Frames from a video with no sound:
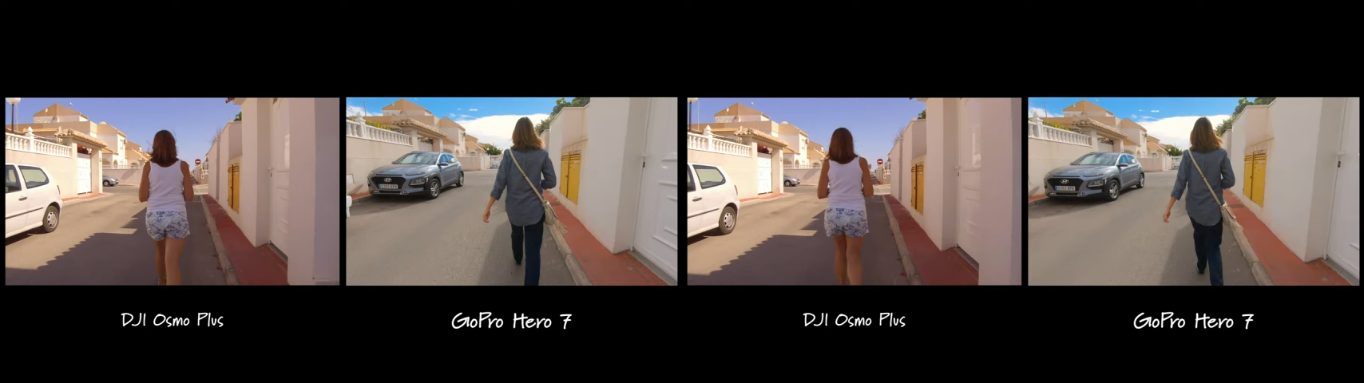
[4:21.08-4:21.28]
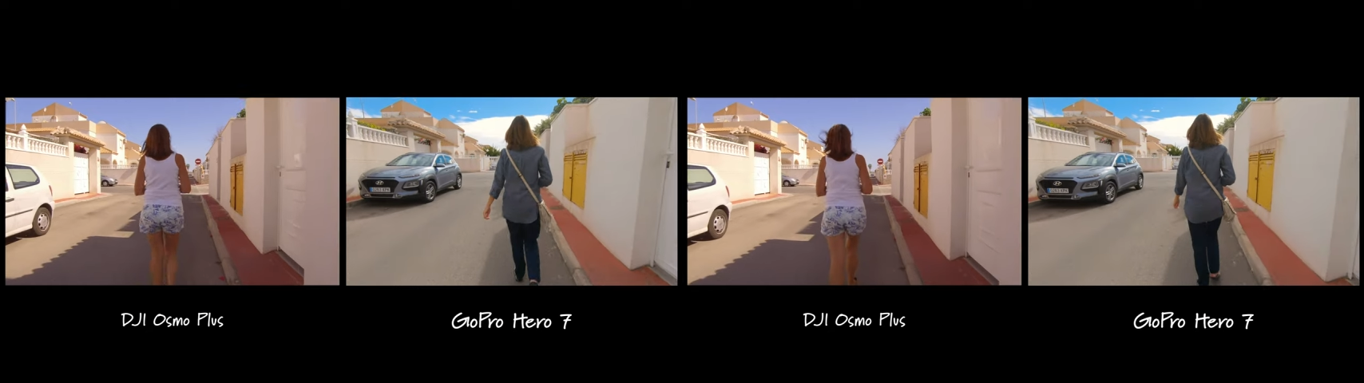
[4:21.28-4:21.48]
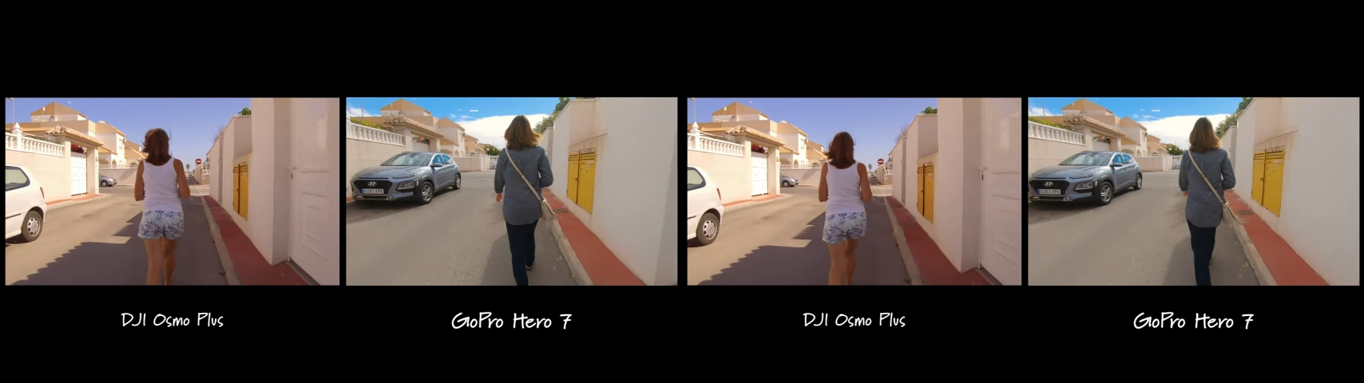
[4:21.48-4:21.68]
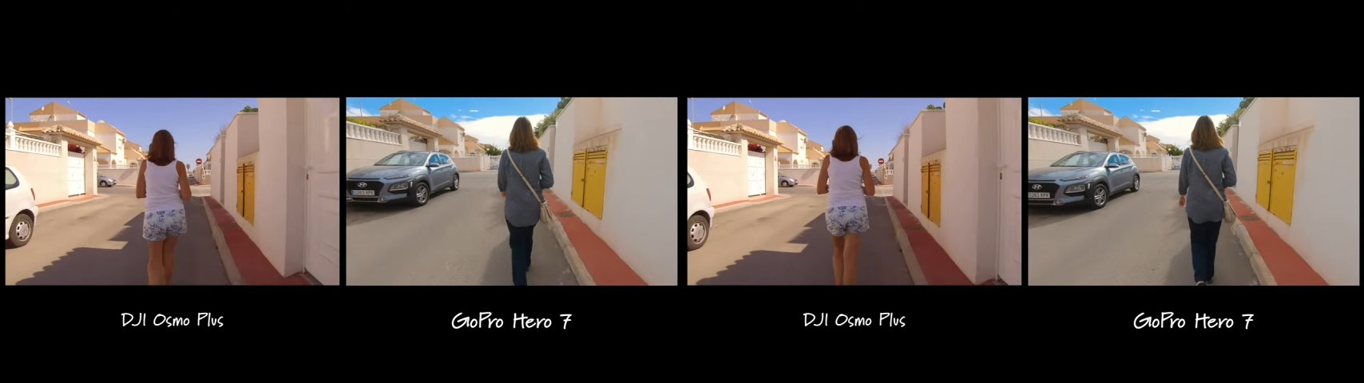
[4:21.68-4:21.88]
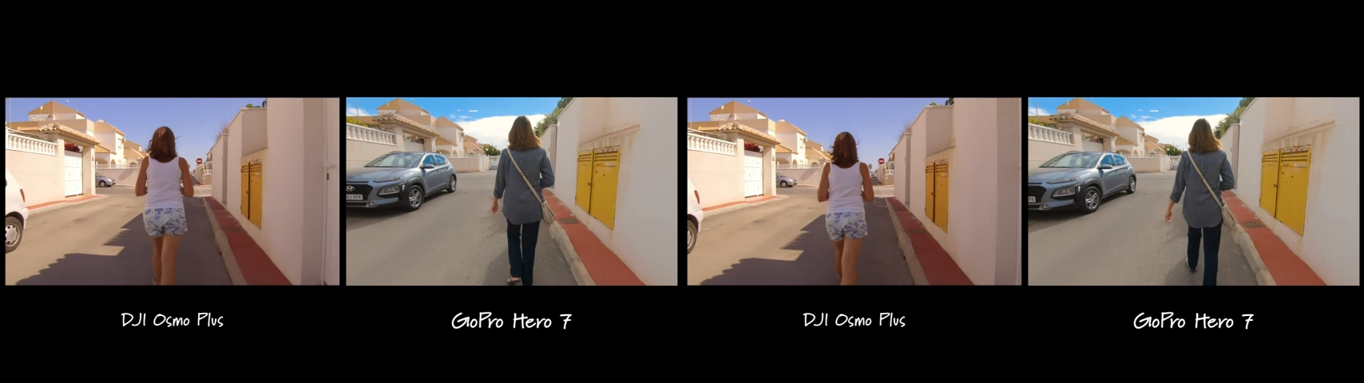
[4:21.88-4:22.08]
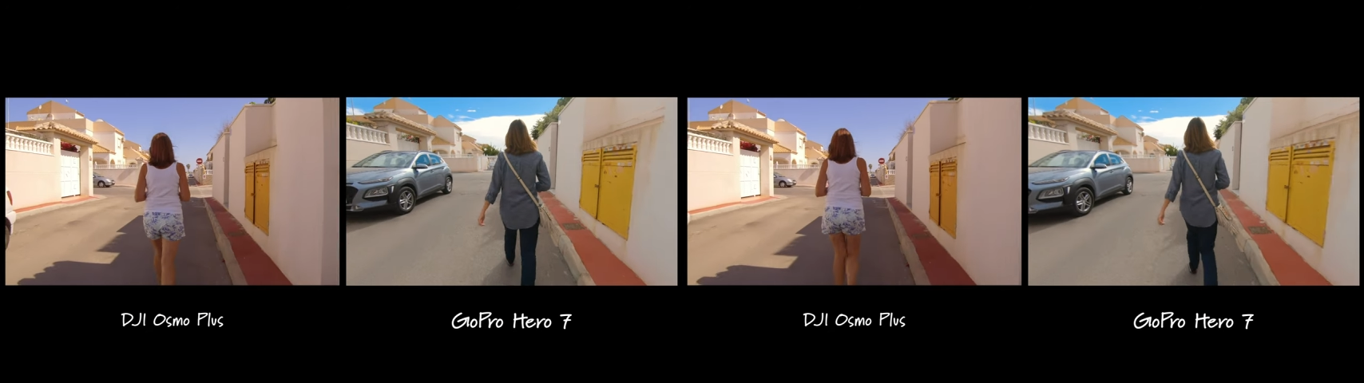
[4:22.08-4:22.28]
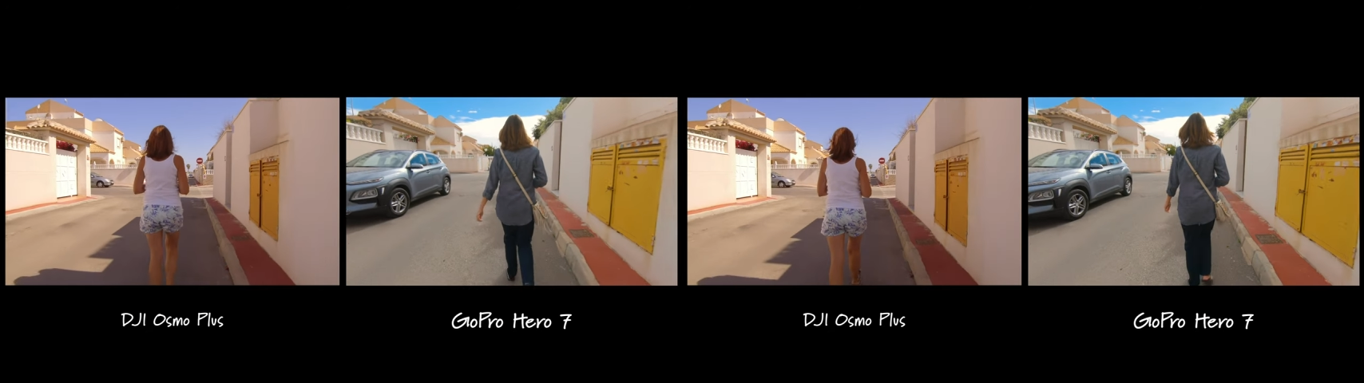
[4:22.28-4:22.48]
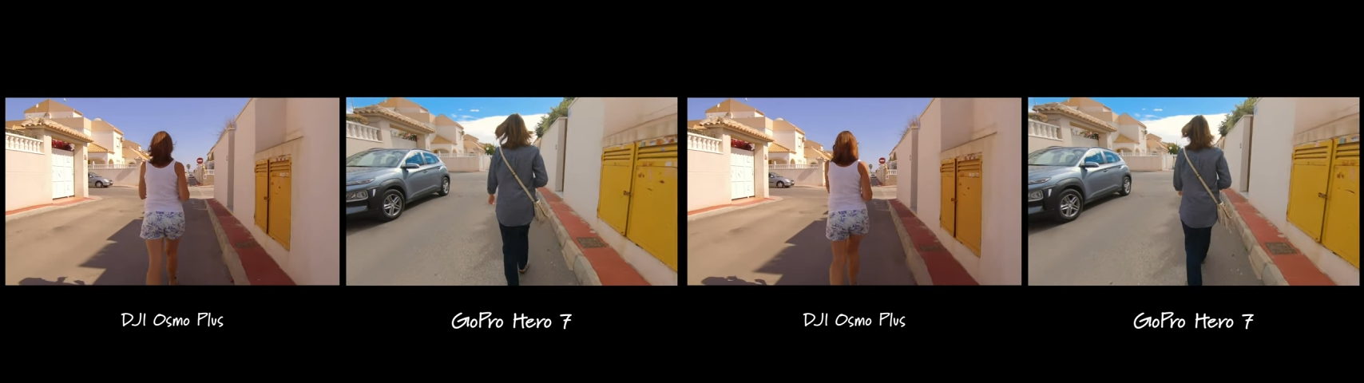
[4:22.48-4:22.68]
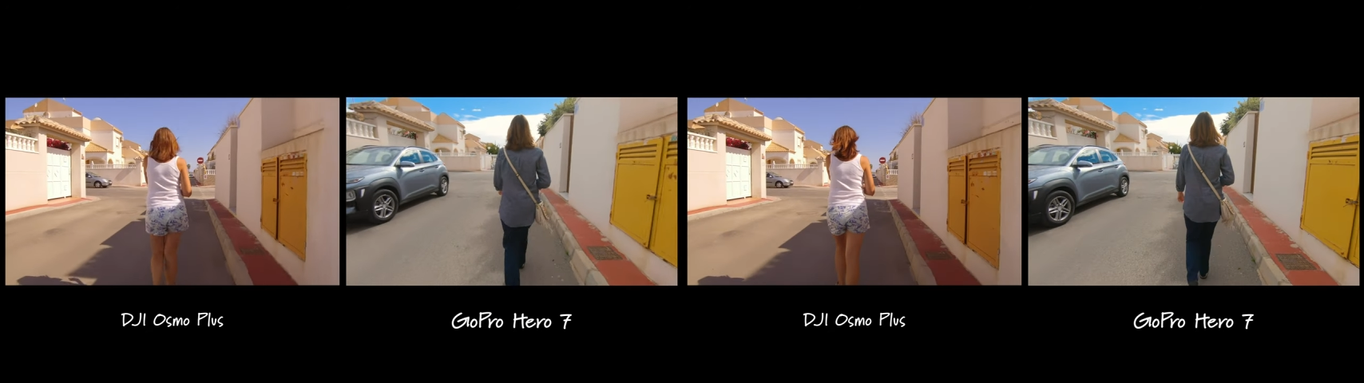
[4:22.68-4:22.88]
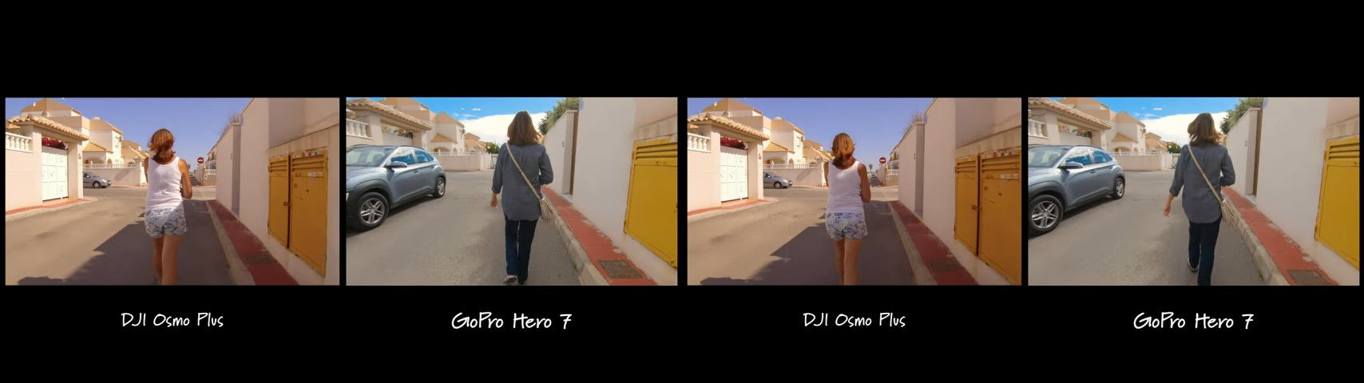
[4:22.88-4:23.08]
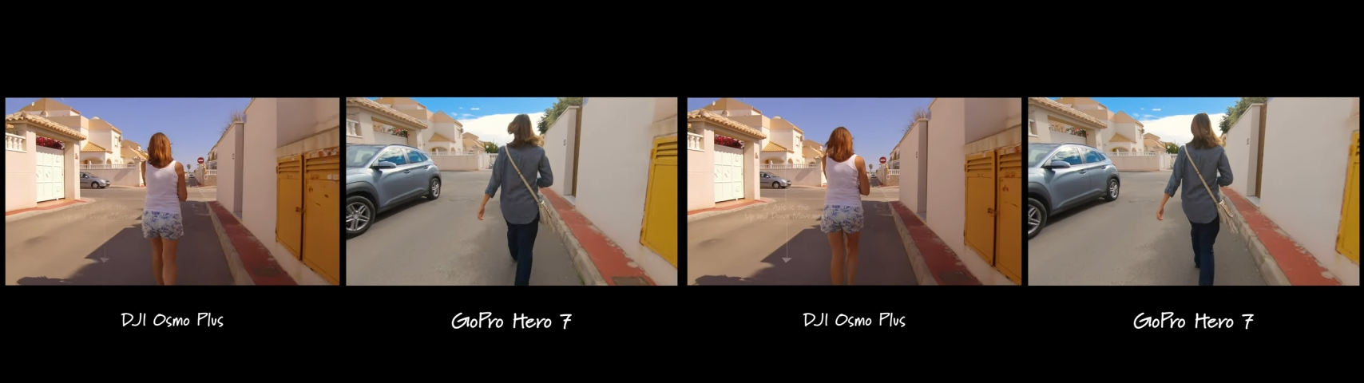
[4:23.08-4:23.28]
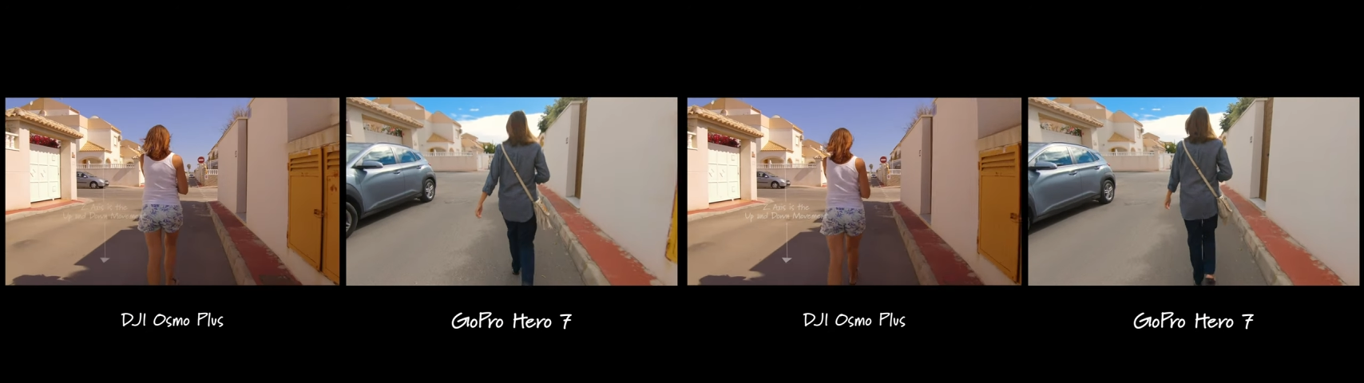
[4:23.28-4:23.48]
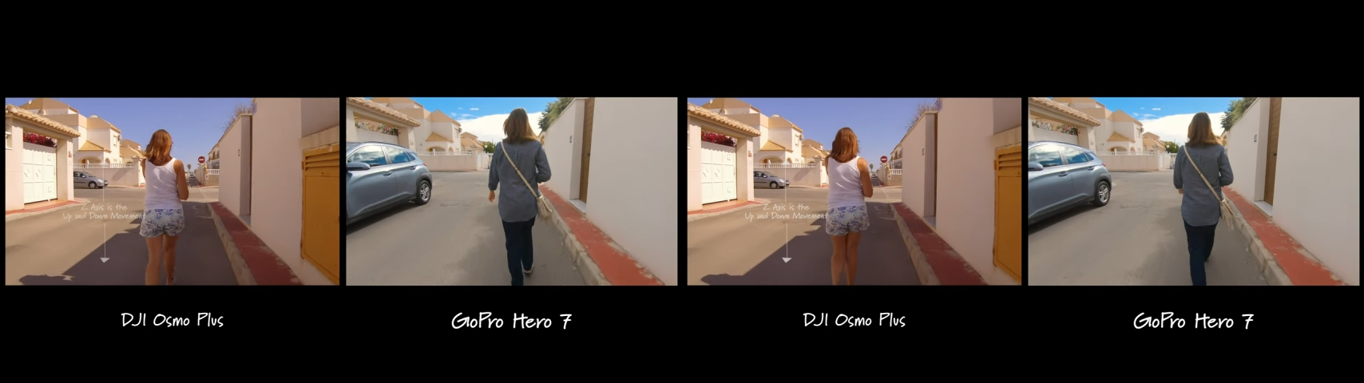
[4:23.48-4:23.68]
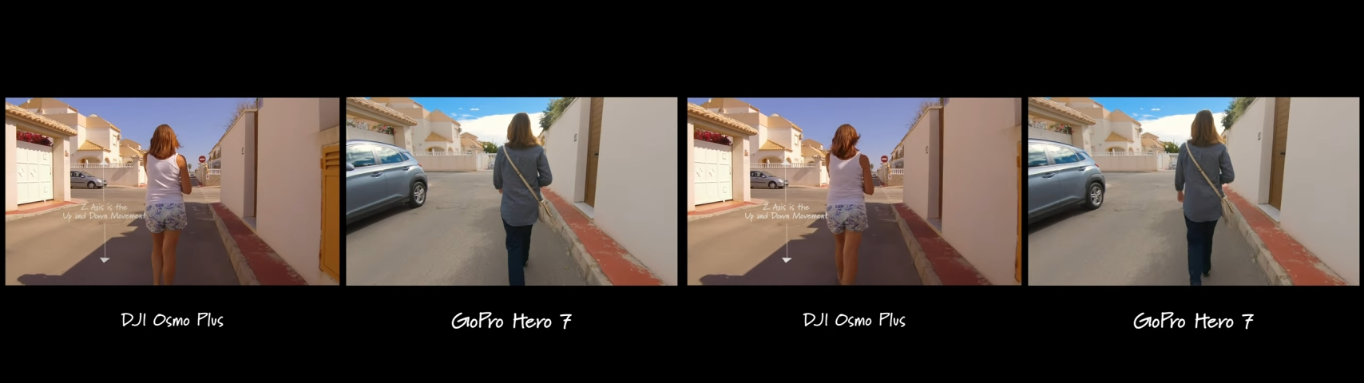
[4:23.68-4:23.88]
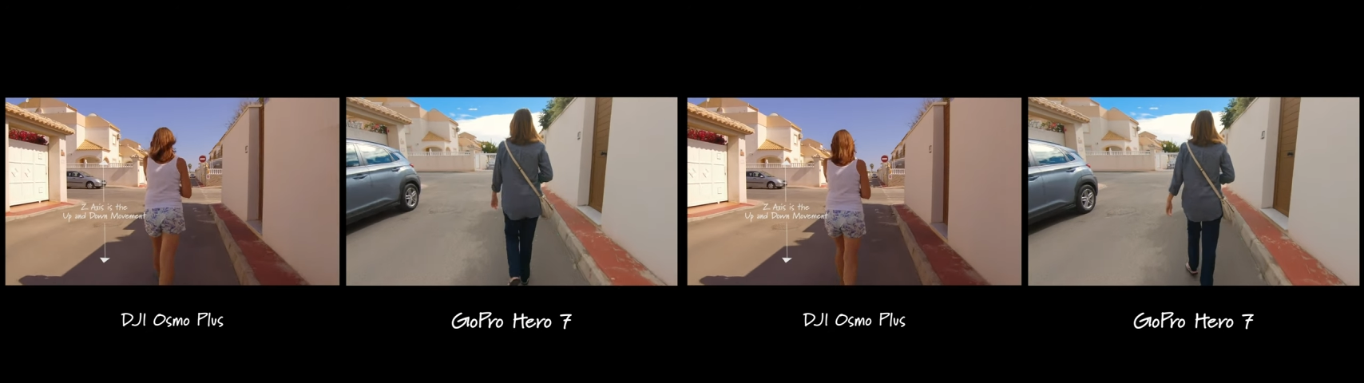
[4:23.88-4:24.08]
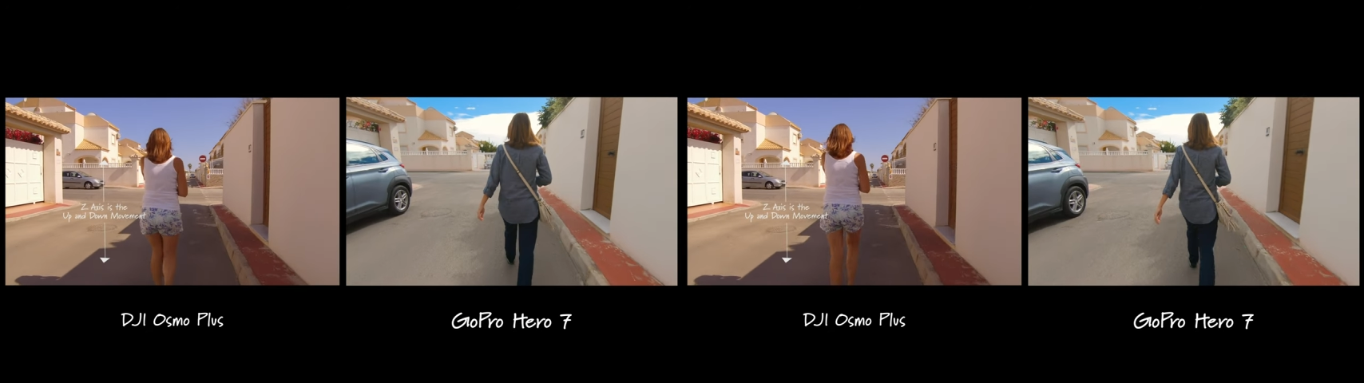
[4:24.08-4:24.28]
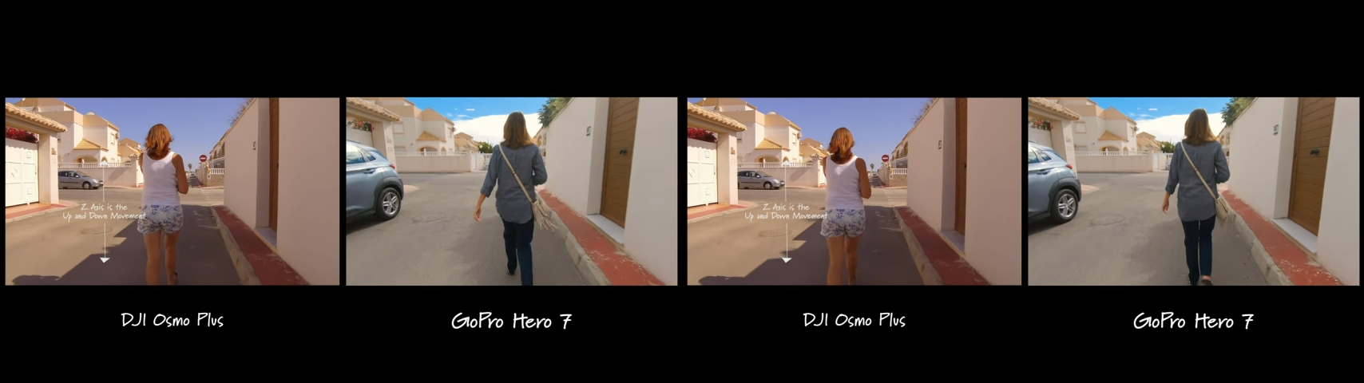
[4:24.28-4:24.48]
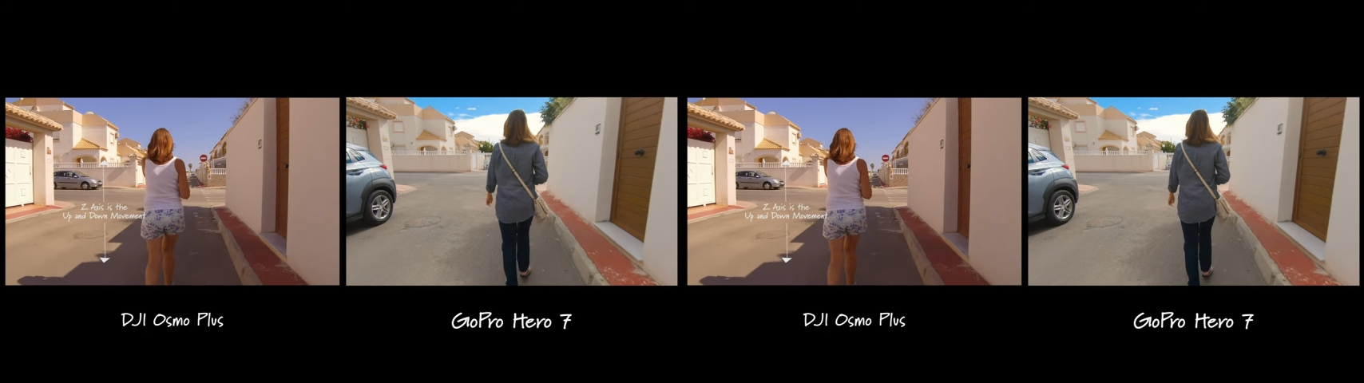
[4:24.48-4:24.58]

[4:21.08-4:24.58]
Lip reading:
(no speaker visible)